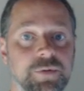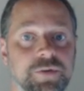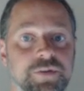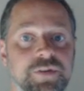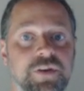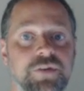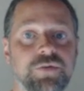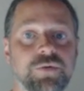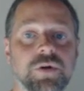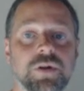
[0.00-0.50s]

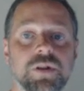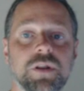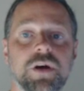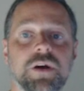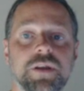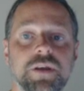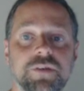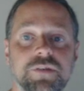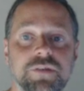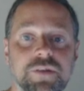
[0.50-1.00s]
potential
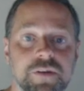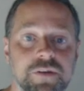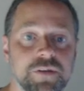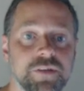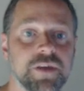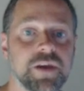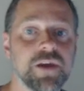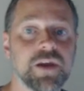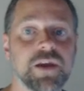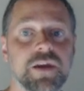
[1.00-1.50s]
collidees into
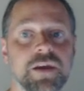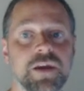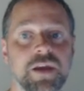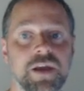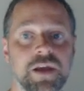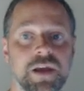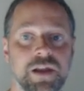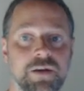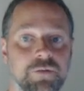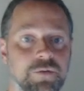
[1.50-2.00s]
their
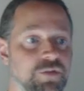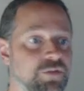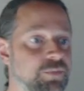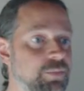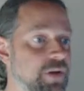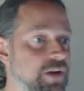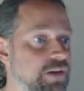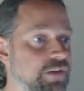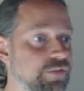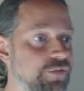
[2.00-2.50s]

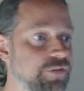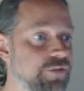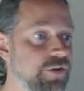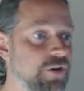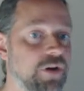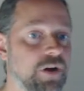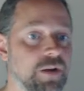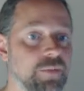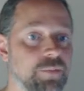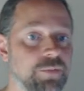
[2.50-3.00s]
respective
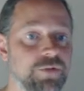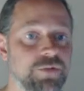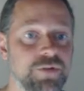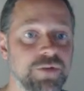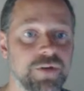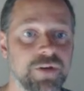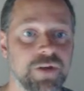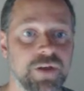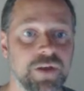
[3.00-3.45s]
types.